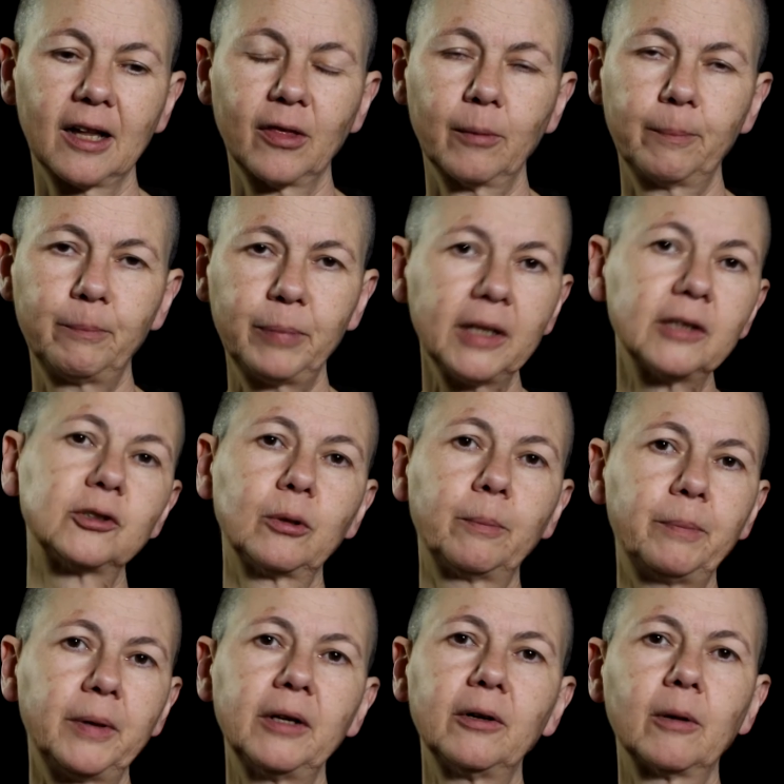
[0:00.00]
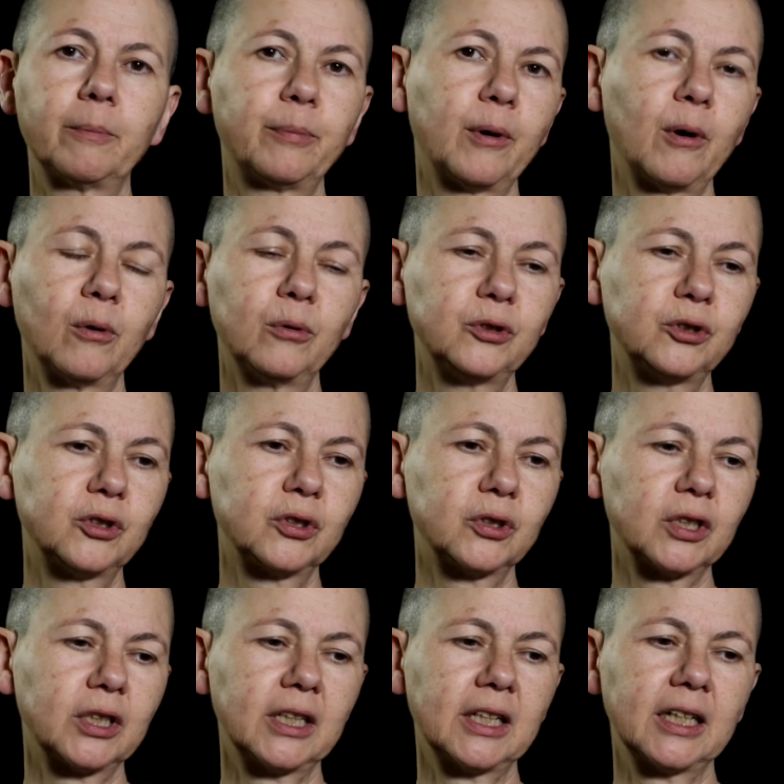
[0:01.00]
the peer-to-peer
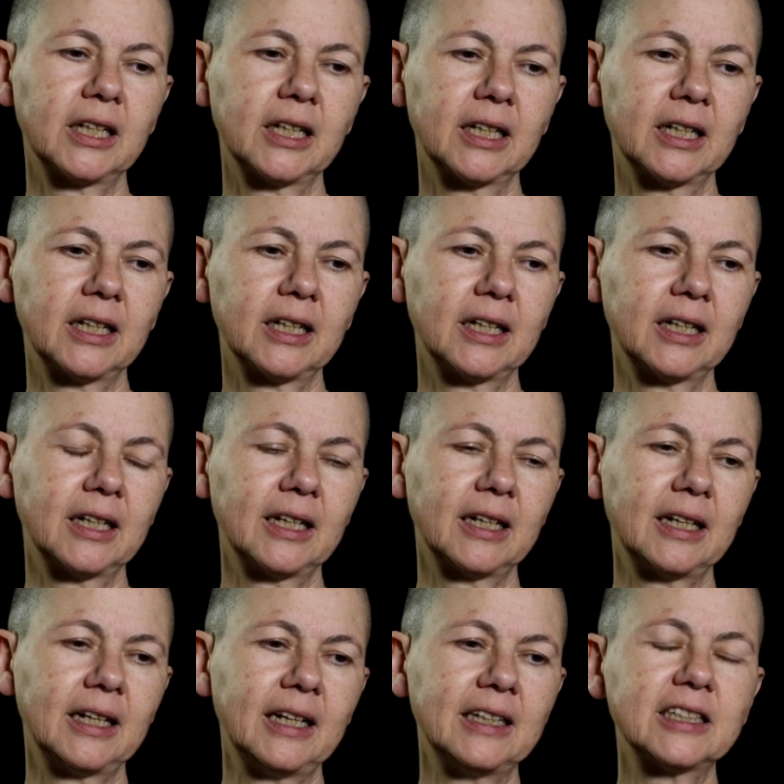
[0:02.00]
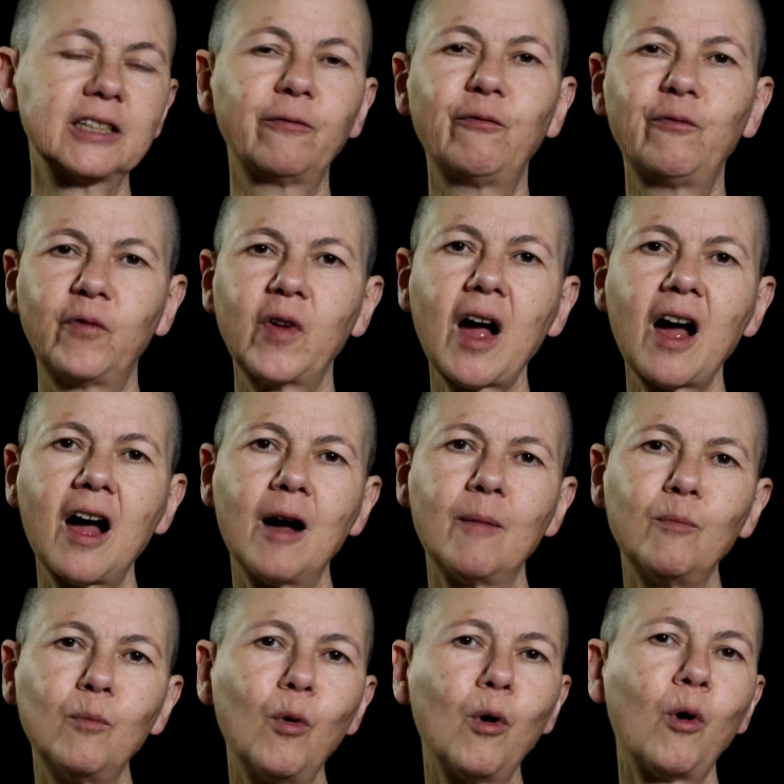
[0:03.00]
approach is far
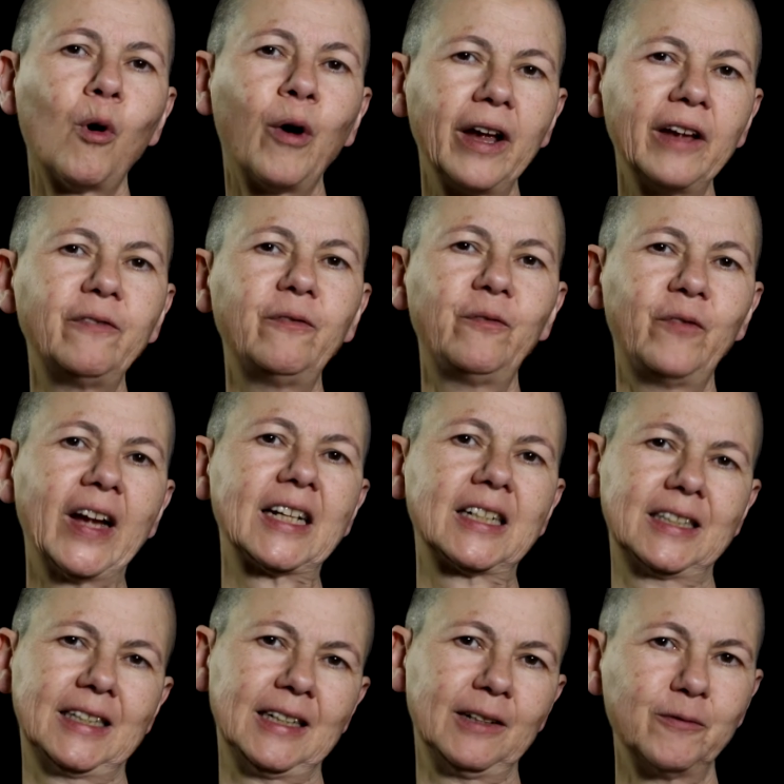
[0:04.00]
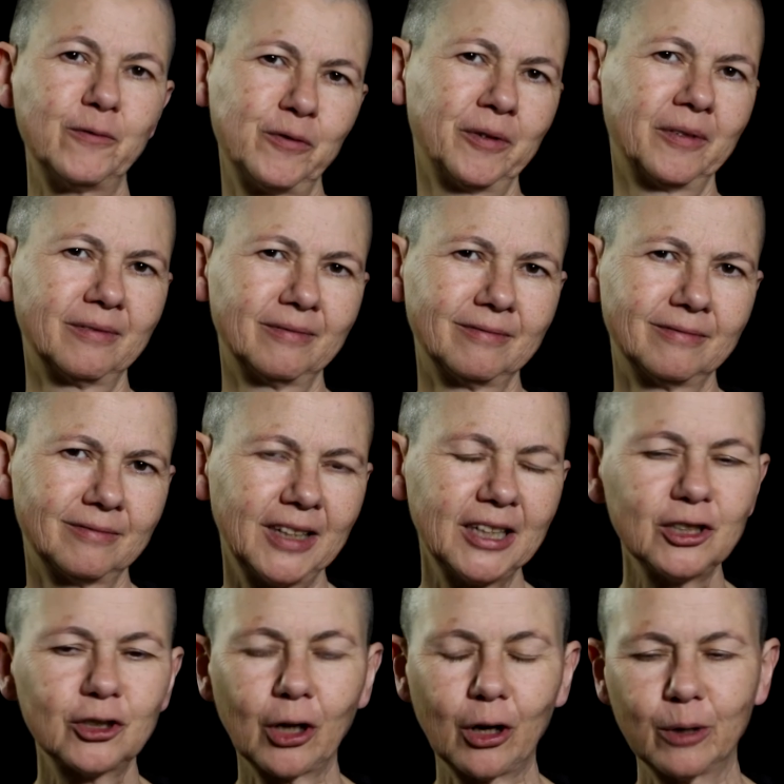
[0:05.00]
more effective
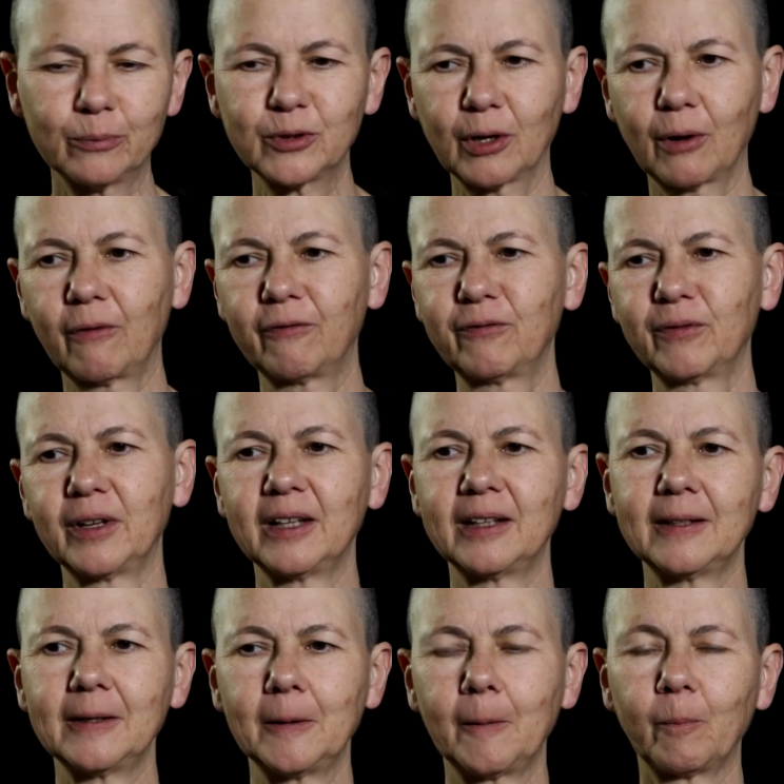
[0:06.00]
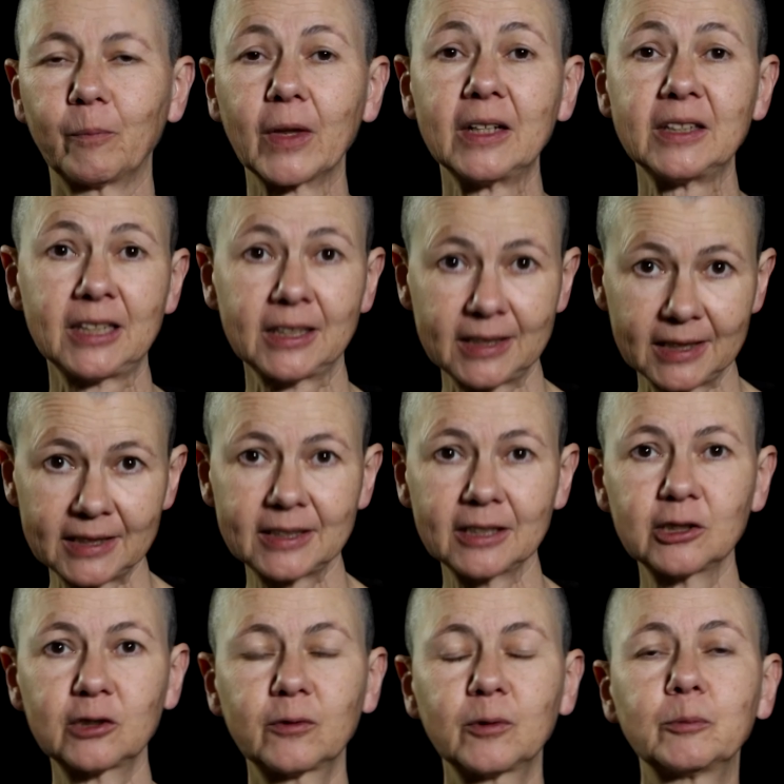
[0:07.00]
in terms of
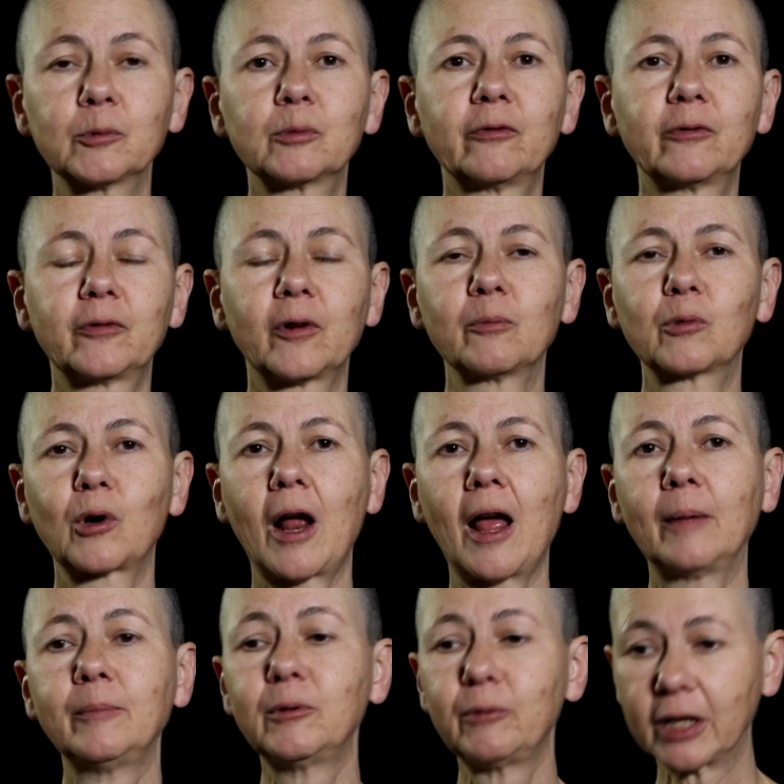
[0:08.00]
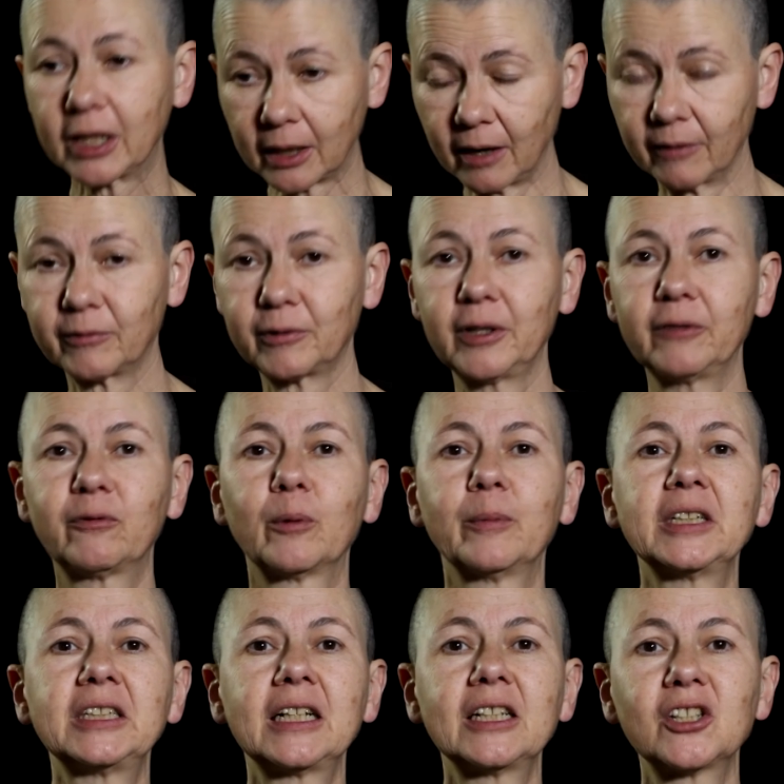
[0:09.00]
desistance from crime, recovery from
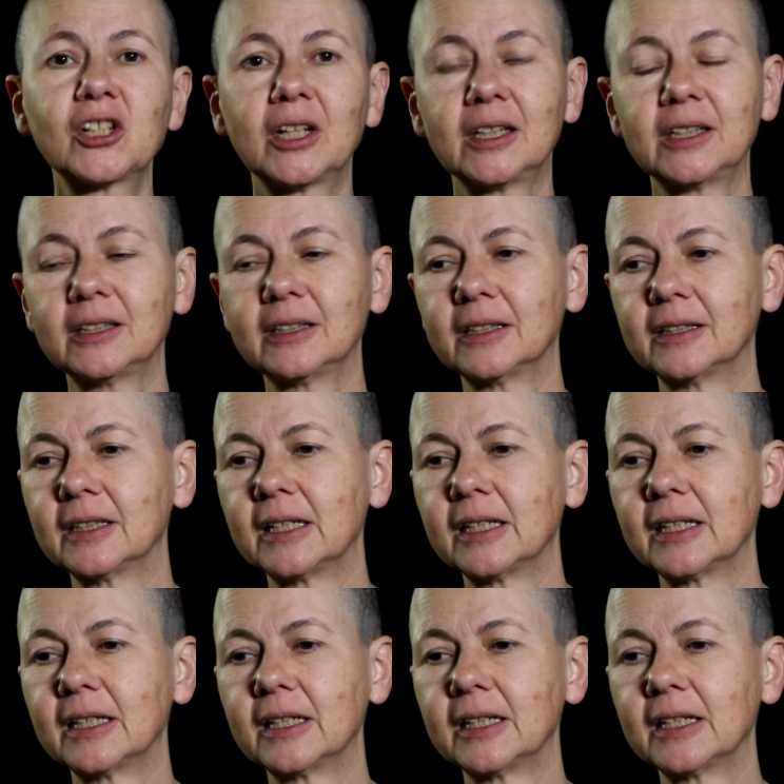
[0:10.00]
addiction,